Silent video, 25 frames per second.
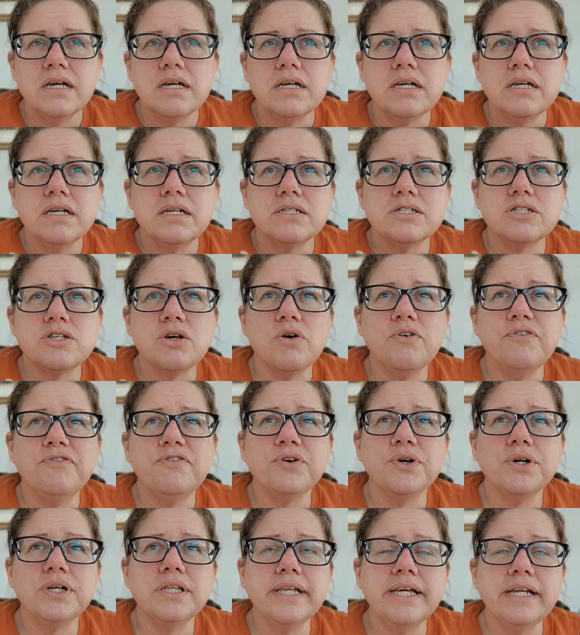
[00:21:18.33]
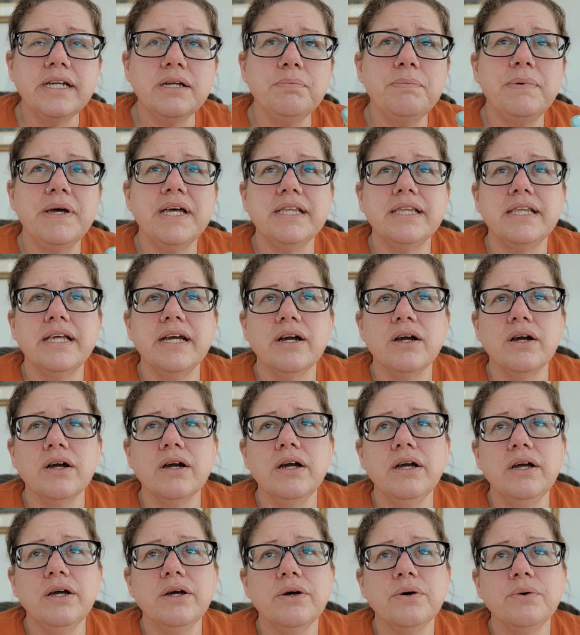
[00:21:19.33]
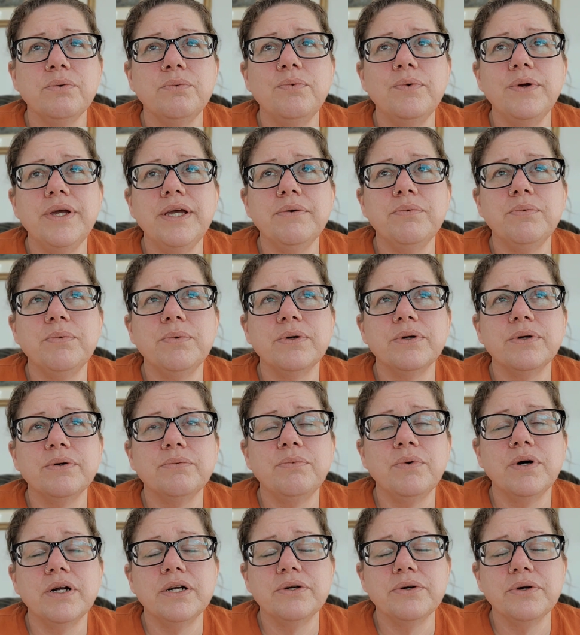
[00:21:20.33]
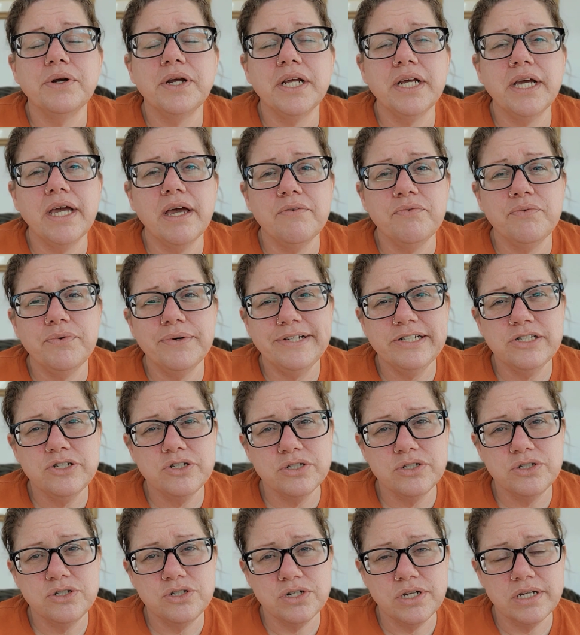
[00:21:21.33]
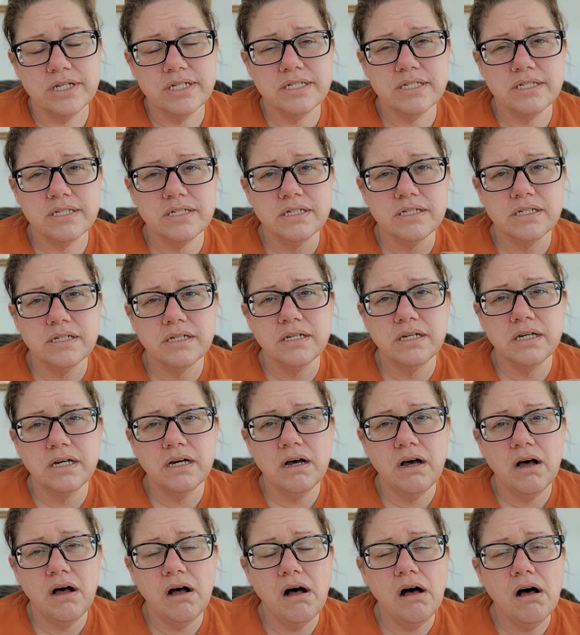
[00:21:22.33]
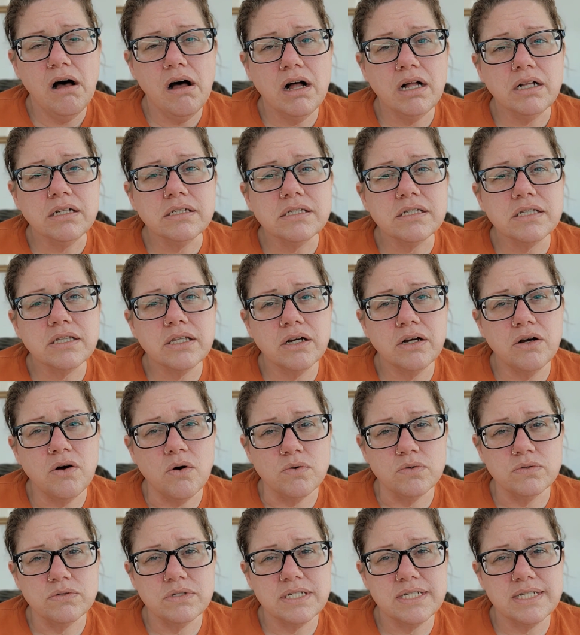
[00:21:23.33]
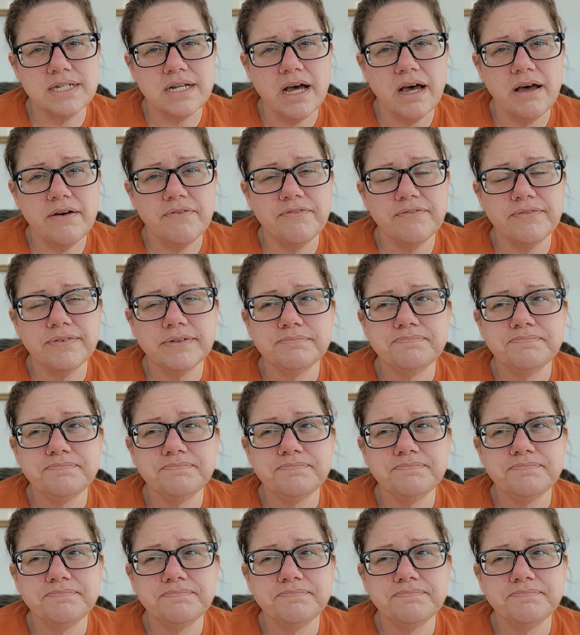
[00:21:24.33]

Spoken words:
So for a little bit there, we were wondering if we should just halt the goat stuff